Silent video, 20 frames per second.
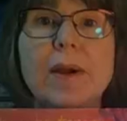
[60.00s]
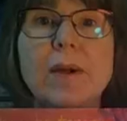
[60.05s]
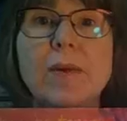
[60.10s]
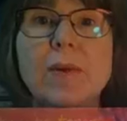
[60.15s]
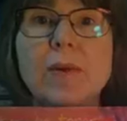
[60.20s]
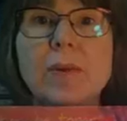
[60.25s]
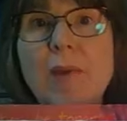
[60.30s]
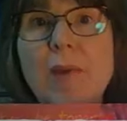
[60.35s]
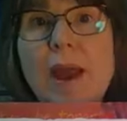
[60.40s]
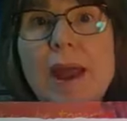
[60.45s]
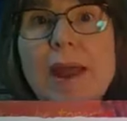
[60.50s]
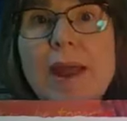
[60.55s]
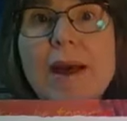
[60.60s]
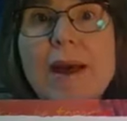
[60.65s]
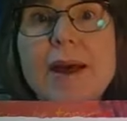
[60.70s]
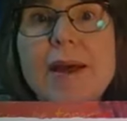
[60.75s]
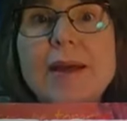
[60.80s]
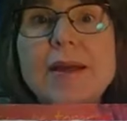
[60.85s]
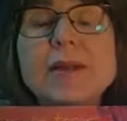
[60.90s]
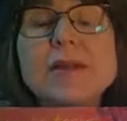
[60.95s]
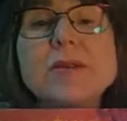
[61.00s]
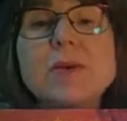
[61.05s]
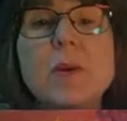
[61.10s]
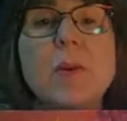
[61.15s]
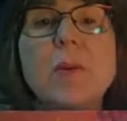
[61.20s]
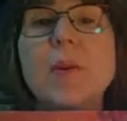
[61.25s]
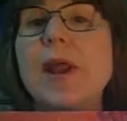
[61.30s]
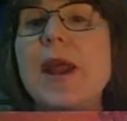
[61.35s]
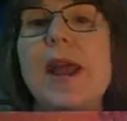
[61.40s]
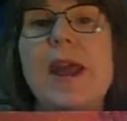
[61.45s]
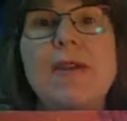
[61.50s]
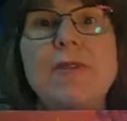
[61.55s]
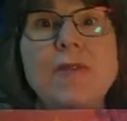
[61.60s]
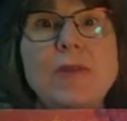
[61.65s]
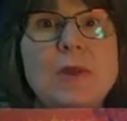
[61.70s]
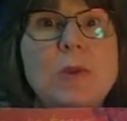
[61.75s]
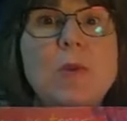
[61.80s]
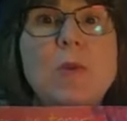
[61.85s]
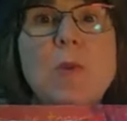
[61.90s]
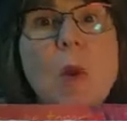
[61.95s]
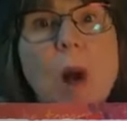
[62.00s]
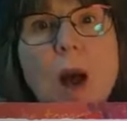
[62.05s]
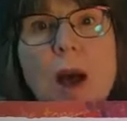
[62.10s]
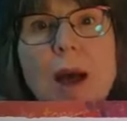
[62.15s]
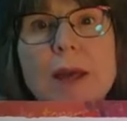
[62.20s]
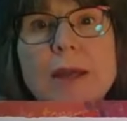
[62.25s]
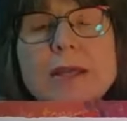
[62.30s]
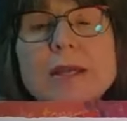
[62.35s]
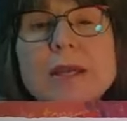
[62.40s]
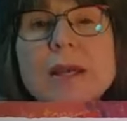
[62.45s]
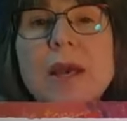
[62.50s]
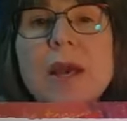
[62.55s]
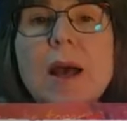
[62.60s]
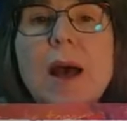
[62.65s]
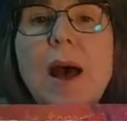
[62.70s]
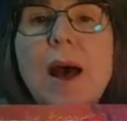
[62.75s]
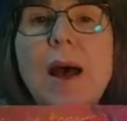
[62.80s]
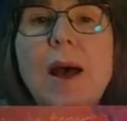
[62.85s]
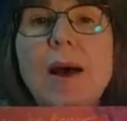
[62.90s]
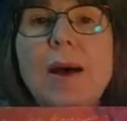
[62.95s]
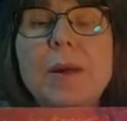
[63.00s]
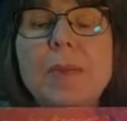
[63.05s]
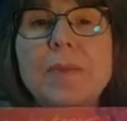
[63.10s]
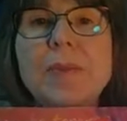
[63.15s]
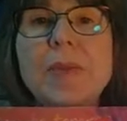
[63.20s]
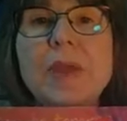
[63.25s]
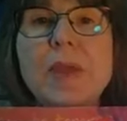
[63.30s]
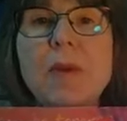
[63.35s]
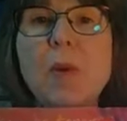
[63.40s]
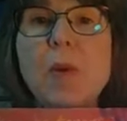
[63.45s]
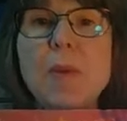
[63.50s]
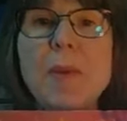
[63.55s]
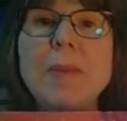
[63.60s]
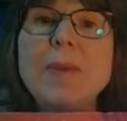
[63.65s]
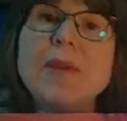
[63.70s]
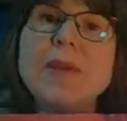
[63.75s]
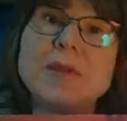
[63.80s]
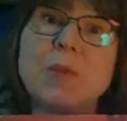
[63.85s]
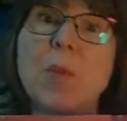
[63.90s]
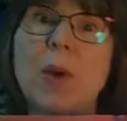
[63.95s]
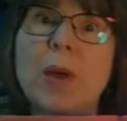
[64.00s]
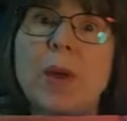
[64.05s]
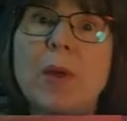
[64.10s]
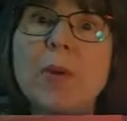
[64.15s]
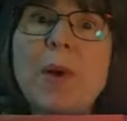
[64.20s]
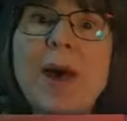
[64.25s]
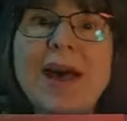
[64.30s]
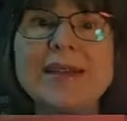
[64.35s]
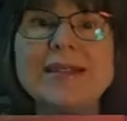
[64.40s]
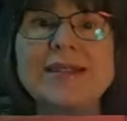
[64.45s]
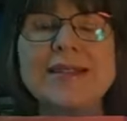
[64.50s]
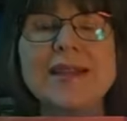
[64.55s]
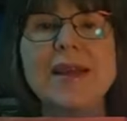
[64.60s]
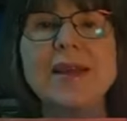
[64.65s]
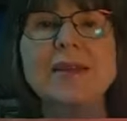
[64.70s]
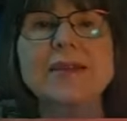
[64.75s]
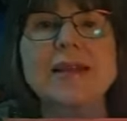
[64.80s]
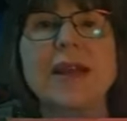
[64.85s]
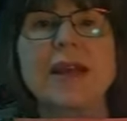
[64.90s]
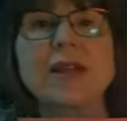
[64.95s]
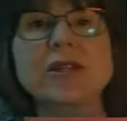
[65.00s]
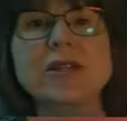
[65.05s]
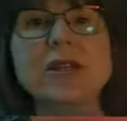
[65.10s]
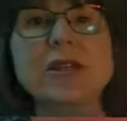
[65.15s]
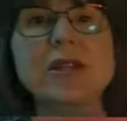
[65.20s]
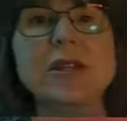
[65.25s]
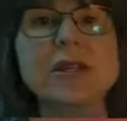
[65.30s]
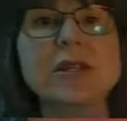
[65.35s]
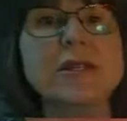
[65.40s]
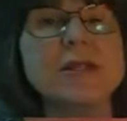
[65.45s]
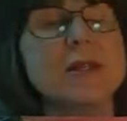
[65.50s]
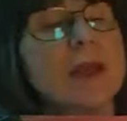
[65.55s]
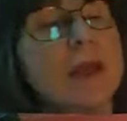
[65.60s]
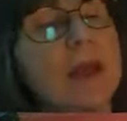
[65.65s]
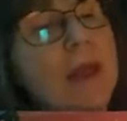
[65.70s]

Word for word: crayons or whatever you want. Um, or maybe some oil pastels. Actually, this